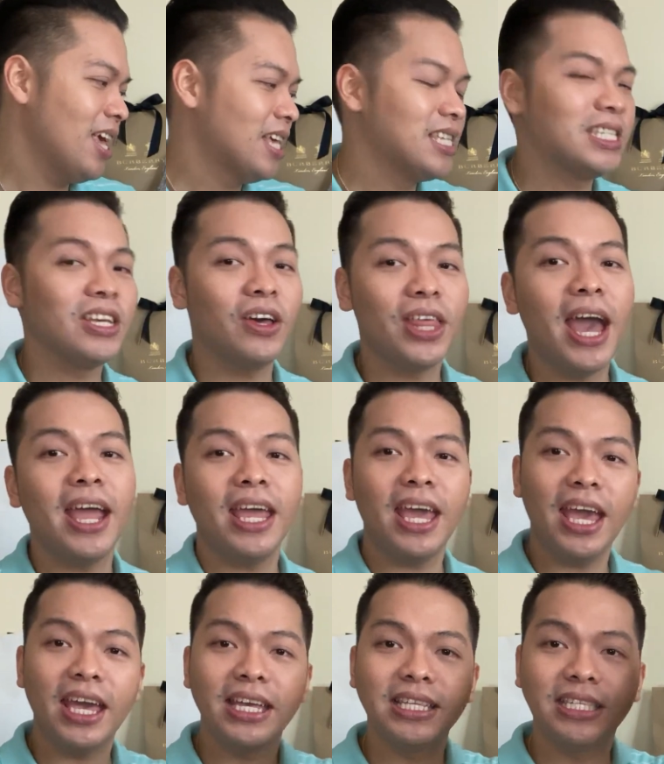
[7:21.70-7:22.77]
so that
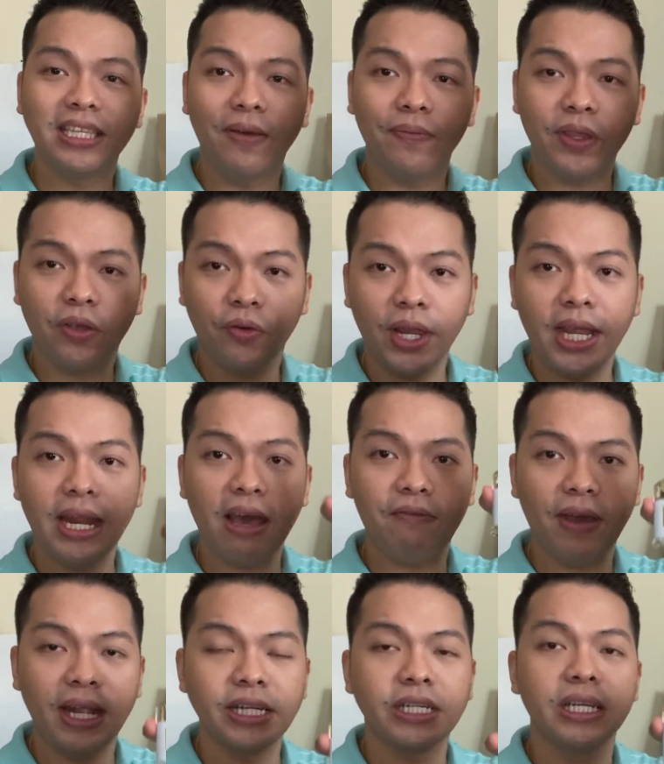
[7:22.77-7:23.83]
is Creed
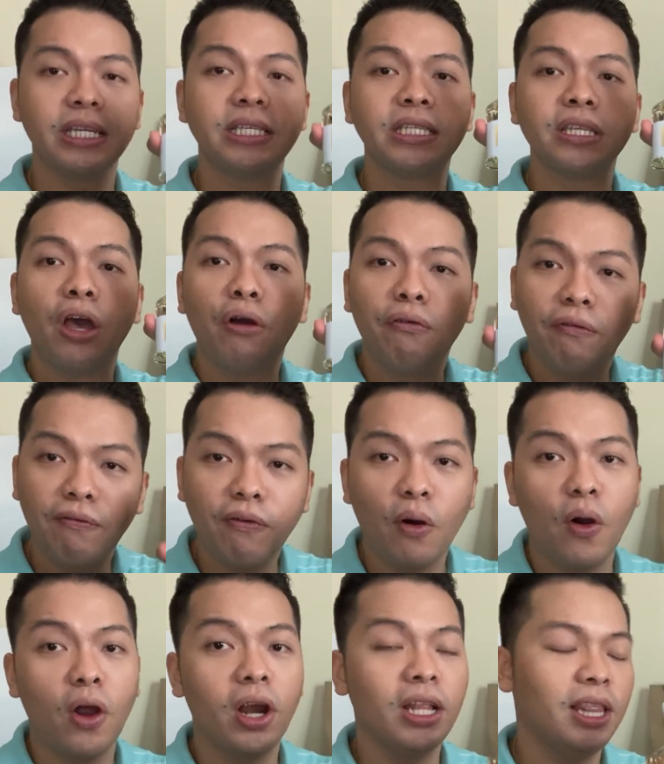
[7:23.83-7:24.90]
Aventus
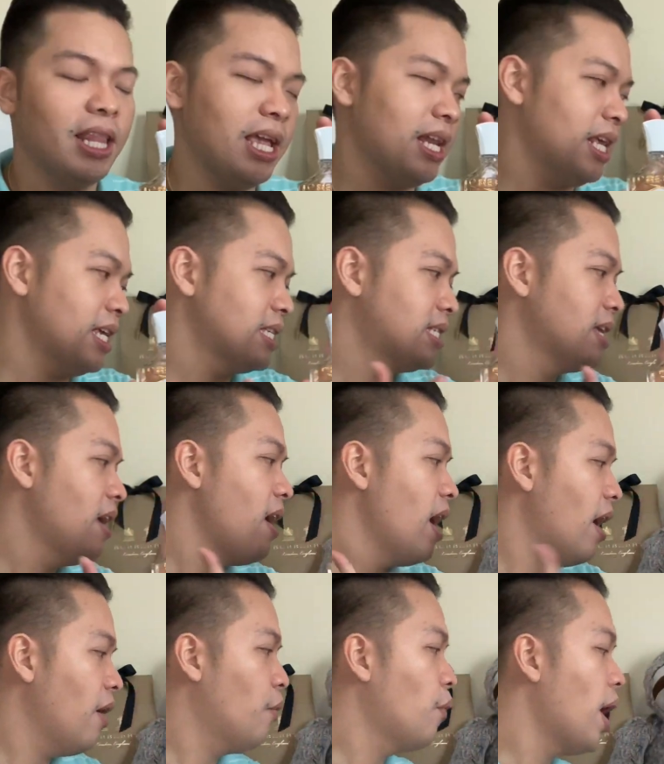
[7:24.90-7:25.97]
for ladies.
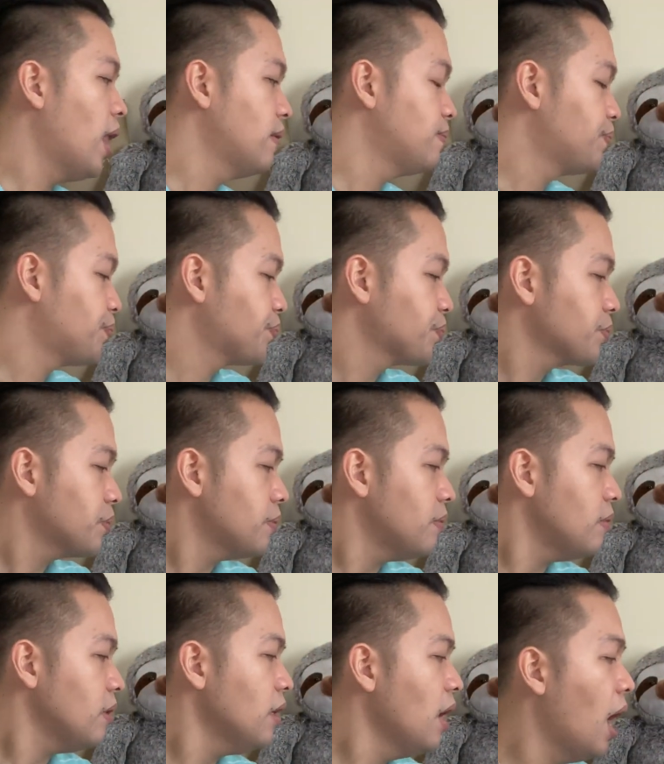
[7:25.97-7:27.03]
Well,
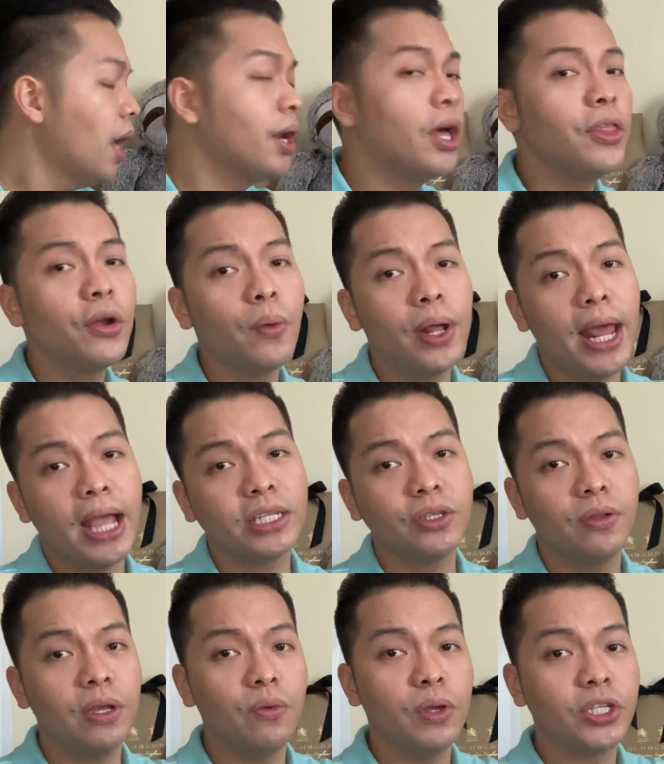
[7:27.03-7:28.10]
another one
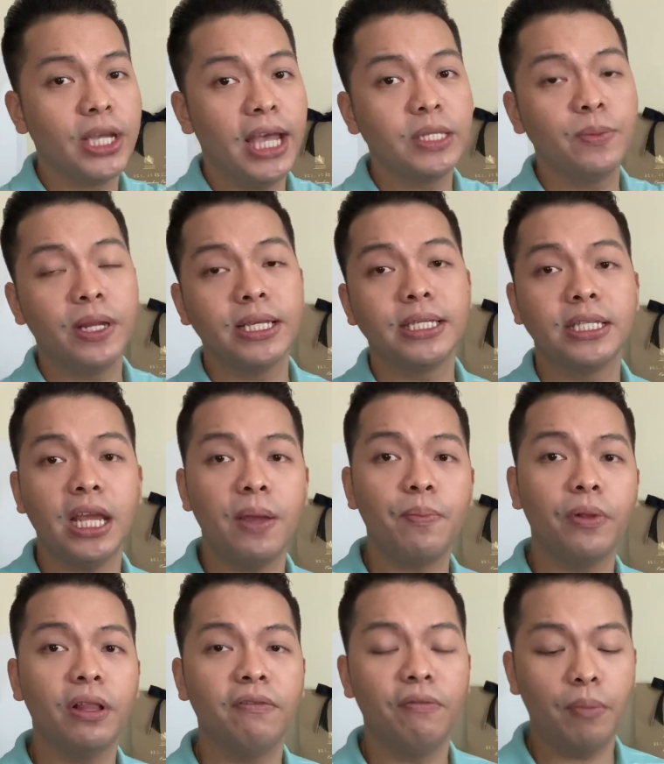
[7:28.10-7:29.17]
actually, which has been a
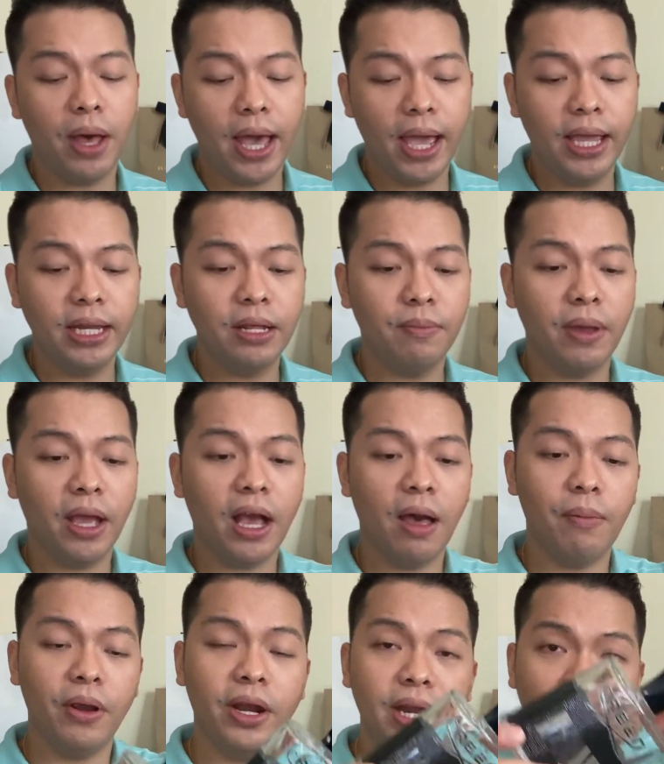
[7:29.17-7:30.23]
staple of mine in my
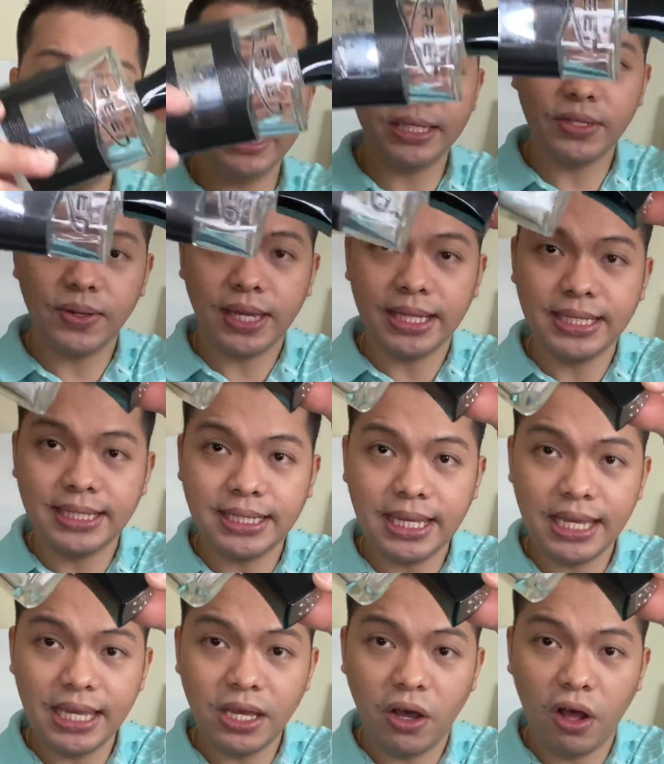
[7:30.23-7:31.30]
cupboard, and as you can
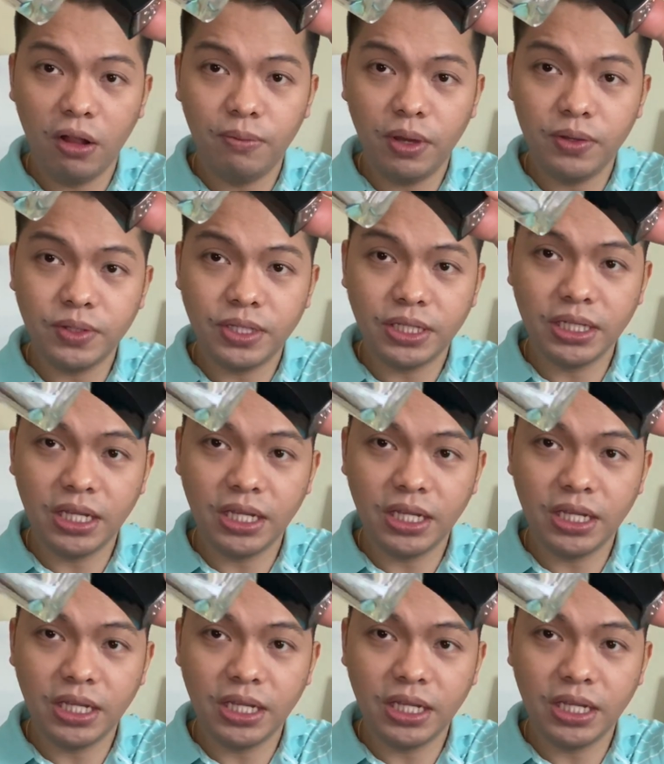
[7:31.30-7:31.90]
see, almost